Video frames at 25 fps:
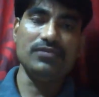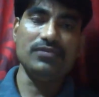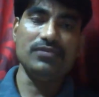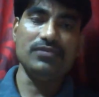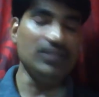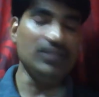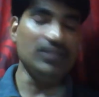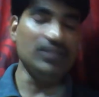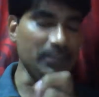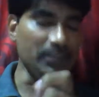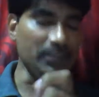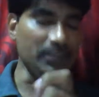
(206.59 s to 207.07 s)

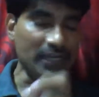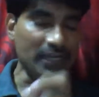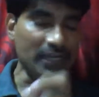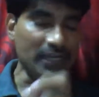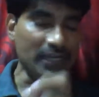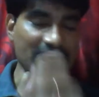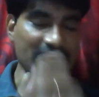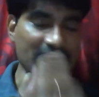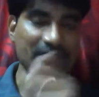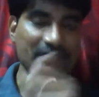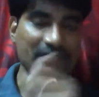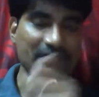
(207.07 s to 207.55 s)
Let me
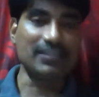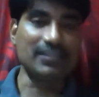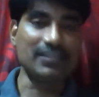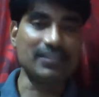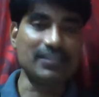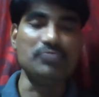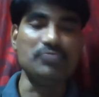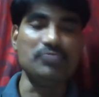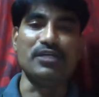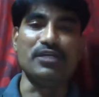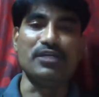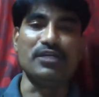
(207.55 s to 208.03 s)
clarify this
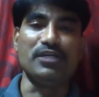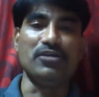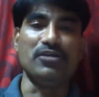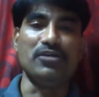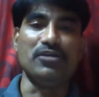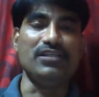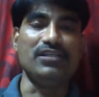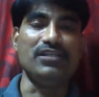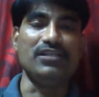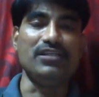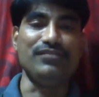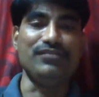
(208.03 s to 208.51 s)
particular
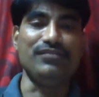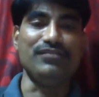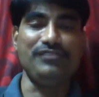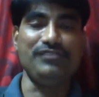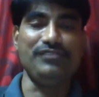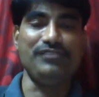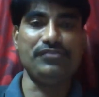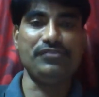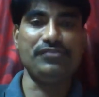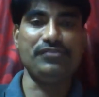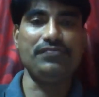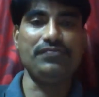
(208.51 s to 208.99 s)
term
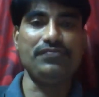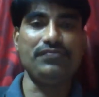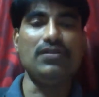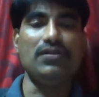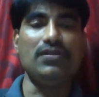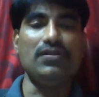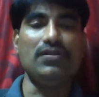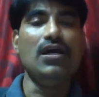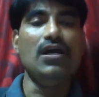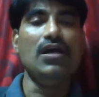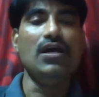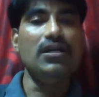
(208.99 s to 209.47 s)
first of all.
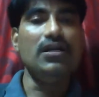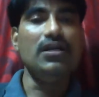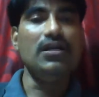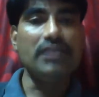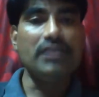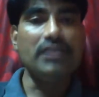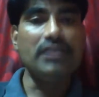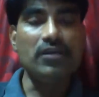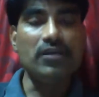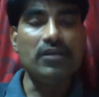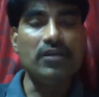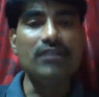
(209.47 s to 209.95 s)

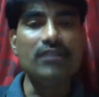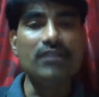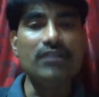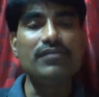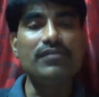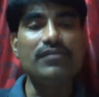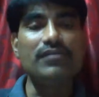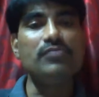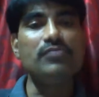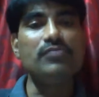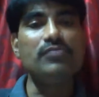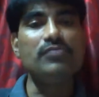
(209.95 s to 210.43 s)
Regular
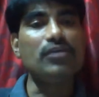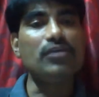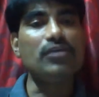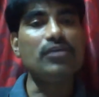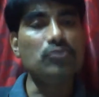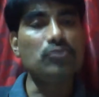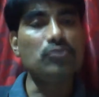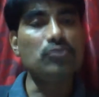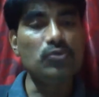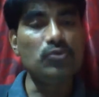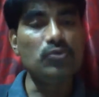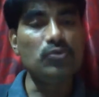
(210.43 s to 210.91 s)
verbs are
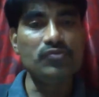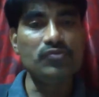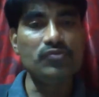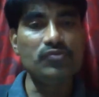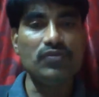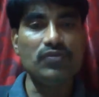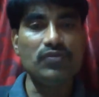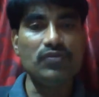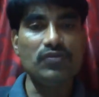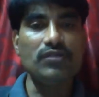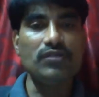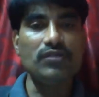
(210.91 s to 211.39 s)
those
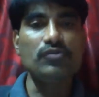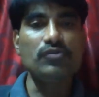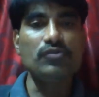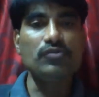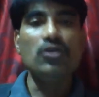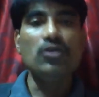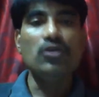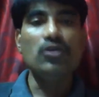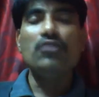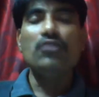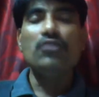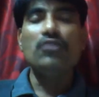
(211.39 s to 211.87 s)
verbs
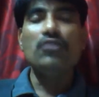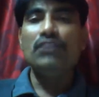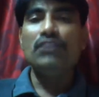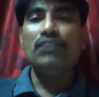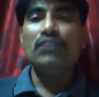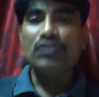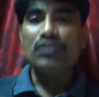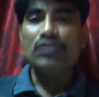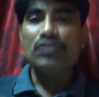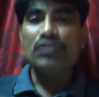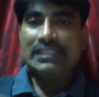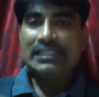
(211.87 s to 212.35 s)
which
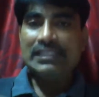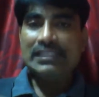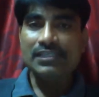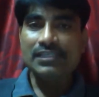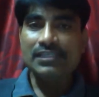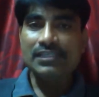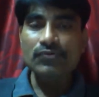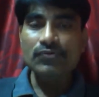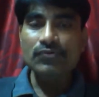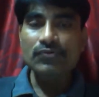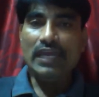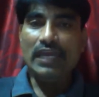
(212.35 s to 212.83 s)

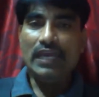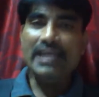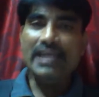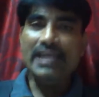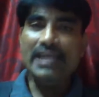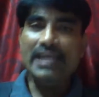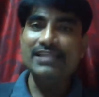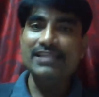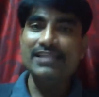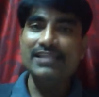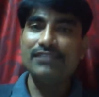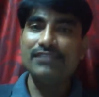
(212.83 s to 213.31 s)
receive ed
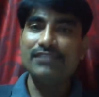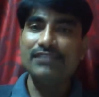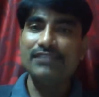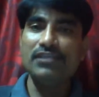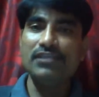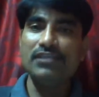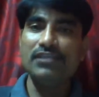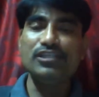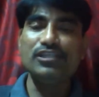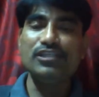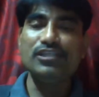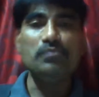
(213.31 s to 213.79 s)

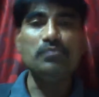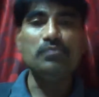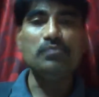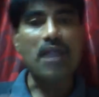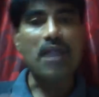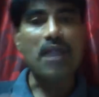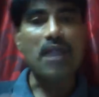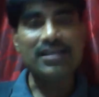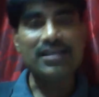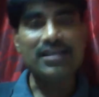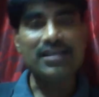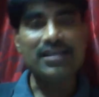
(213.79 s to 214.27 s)
suffix in
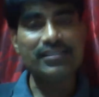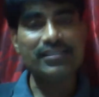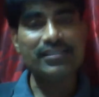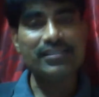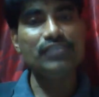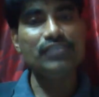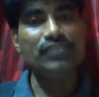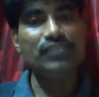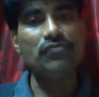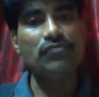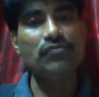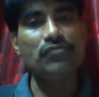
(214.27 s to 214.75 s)
past
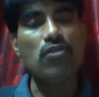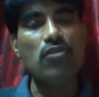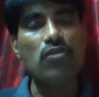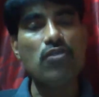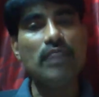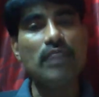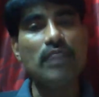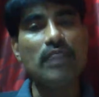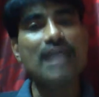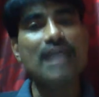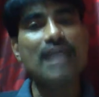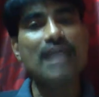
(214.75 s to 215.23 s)
tense form
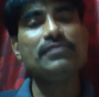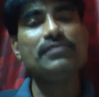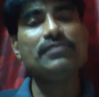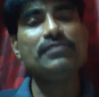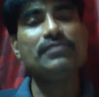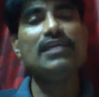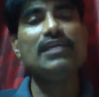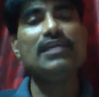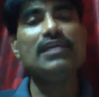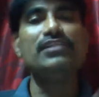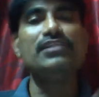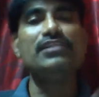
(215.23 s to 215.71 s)
as well
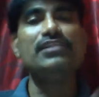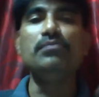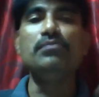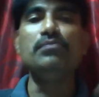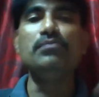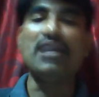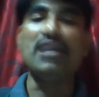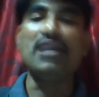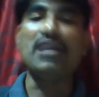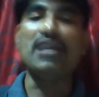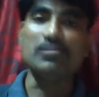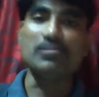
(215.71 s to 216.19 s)
as in
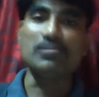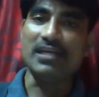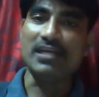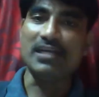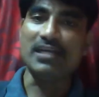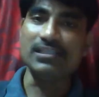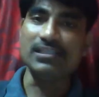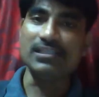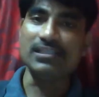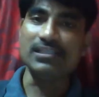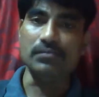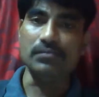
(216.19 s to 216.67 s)
past
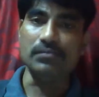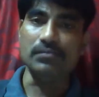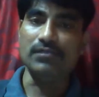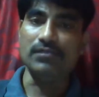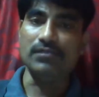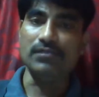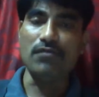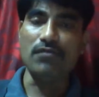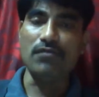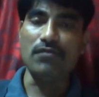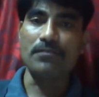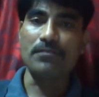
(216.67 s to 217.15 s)
participle
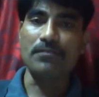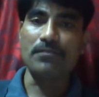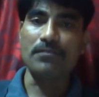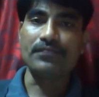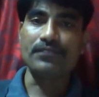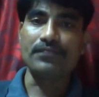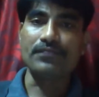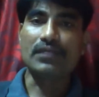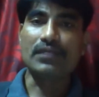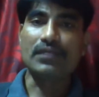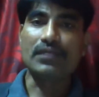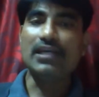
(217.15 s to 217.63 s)
form,
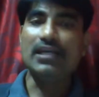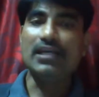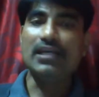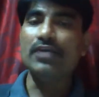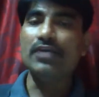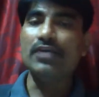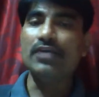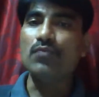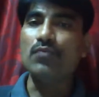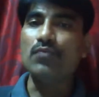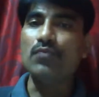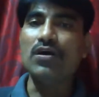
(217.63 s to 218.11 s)
like
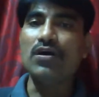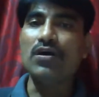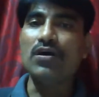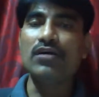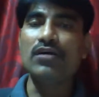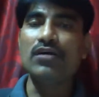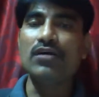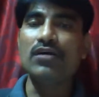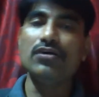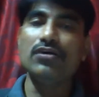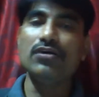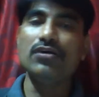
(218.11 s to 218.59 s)
work,
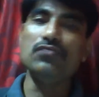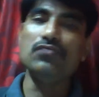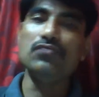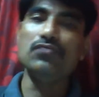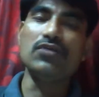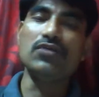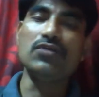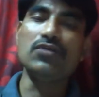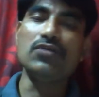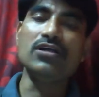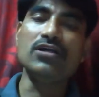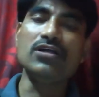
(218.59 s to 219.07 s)

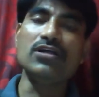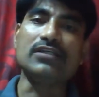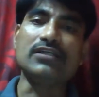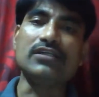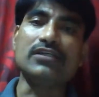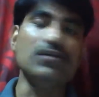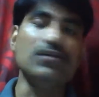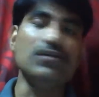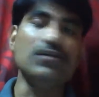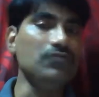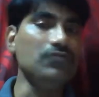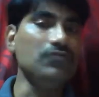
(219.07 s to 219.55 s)
worked,
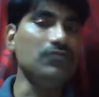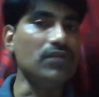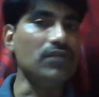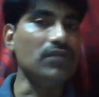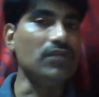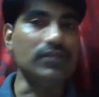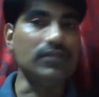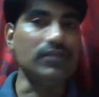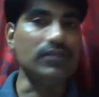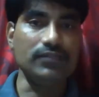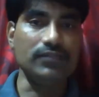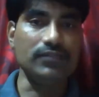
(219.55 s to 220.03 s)

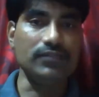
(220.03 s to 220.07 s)
worked.